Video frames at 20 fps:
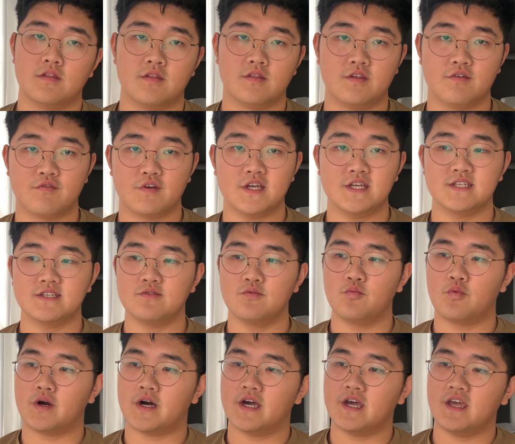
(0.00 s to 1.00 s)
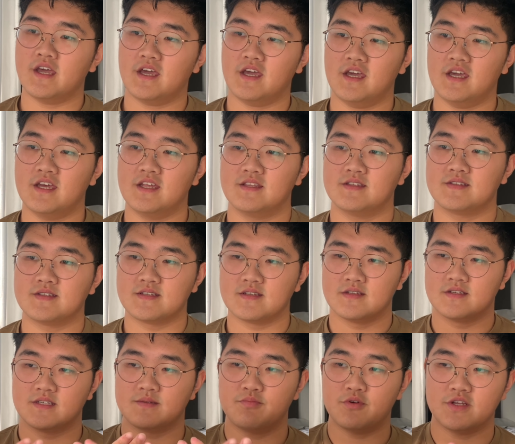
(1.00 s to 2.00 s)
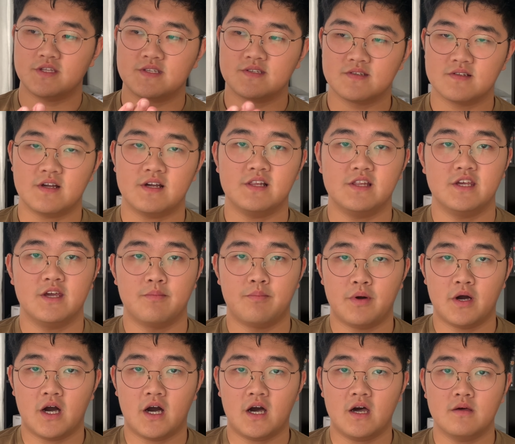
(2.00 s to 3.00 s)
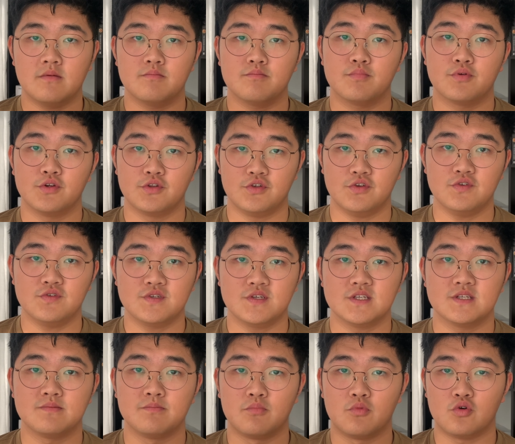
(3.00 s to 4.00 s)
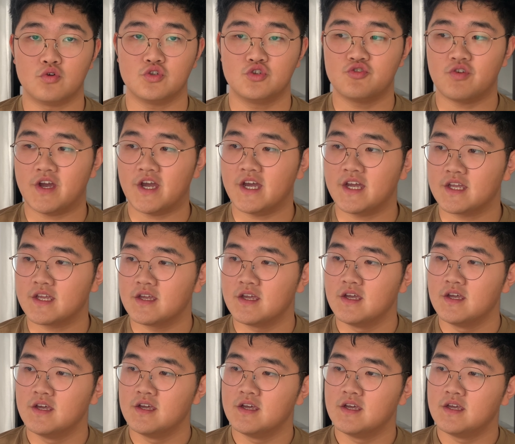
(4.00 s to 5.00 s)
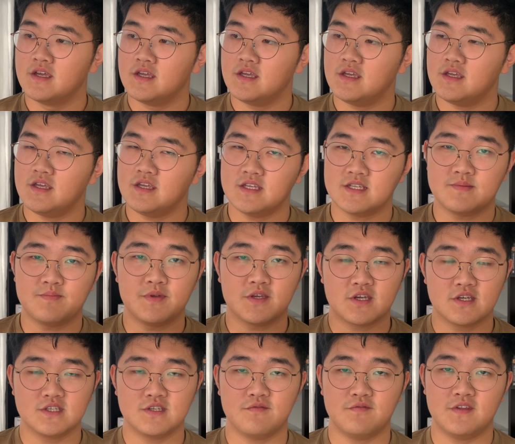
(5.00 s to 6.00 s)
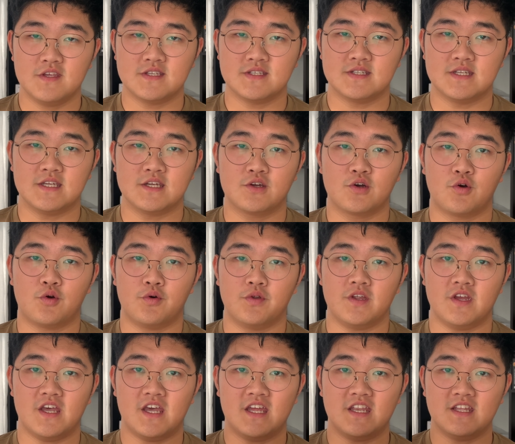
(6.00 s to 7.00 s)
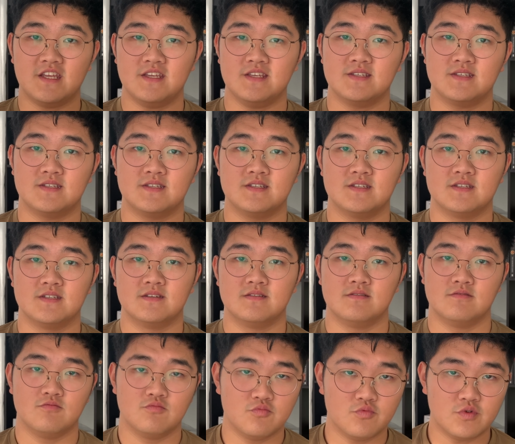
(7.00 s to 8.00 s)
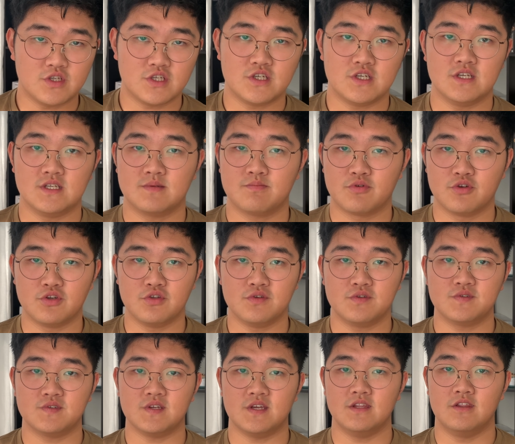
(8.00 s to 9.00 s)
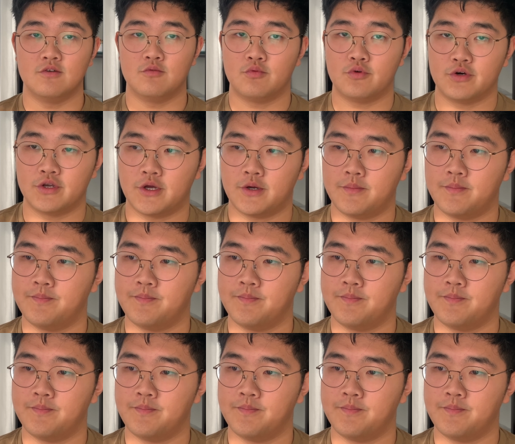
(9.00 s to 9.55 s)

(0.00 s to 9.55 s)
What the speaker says: The reason why hands spread slightly apart produces more drag is because of this thing called eddies, which is produced in the water.